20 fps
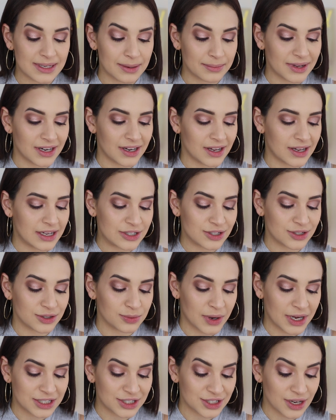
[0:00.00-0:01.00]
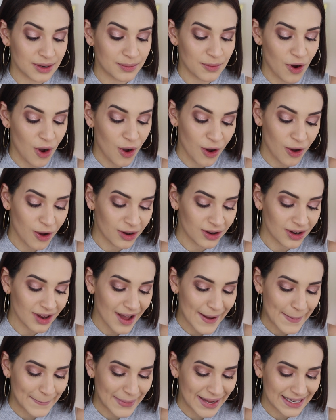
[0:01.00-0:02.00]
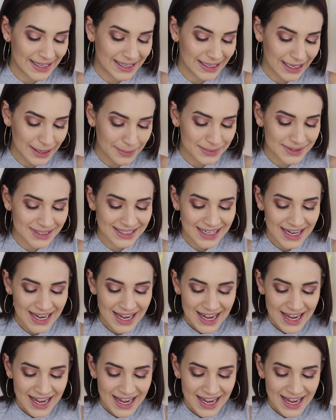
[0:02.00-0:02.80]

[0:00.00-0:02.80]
I'm going to swatch them all on my lips.